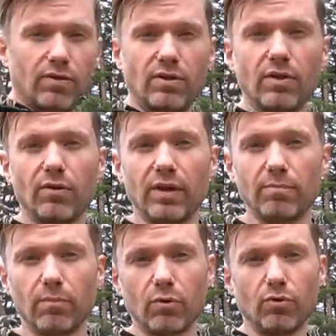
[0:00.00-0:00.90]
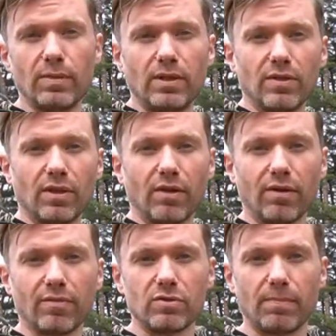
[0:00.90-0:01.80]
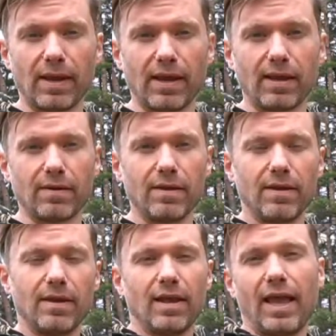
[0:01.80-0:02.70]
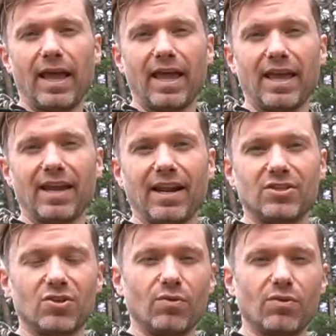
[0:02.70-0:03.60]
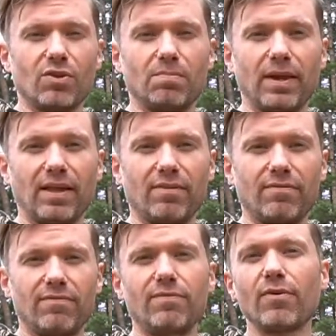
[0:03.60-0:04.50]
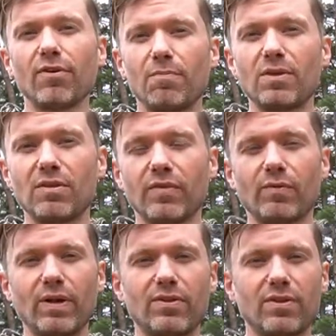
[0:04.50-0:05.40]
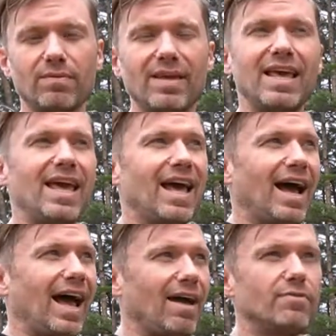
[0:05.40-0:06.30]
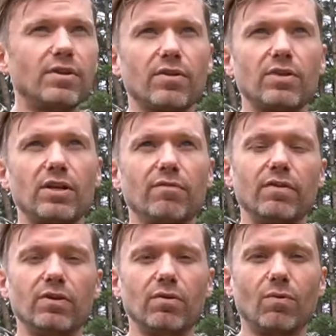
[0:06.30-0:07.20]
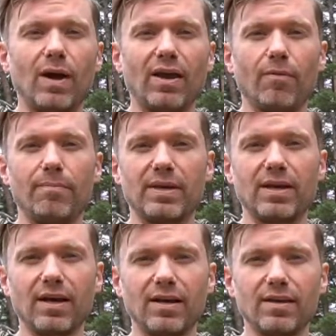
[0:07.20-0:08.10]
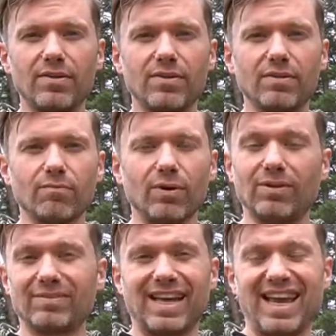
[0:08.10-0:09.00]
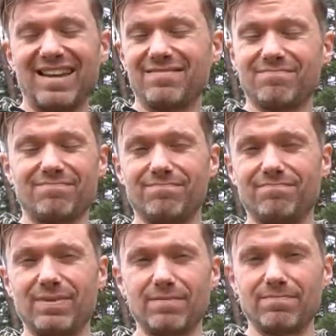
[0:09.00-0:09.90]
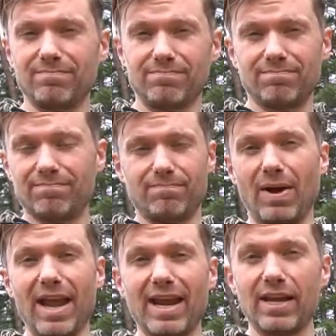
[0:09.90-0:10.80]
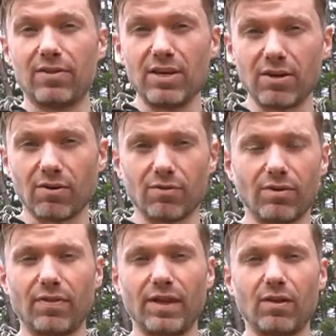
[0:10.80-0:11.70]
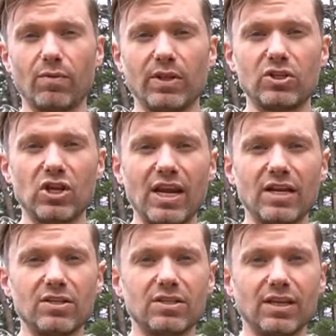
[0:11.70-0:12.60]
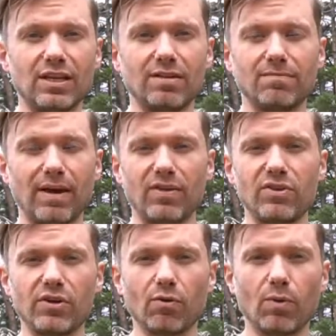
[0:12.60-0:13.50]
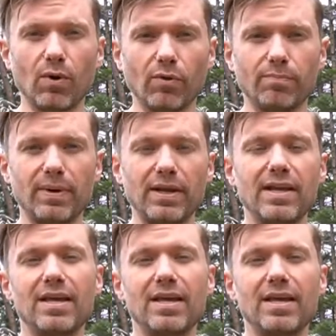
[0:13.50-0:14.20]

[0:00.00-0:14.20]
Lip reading: still in bloom in this area of Japan. And I chose this place for a specific reason. I haven't done a sneaker video in a while because, well, I hadn't been buying any sneakers. Nothing had really changed in my sneaker world, but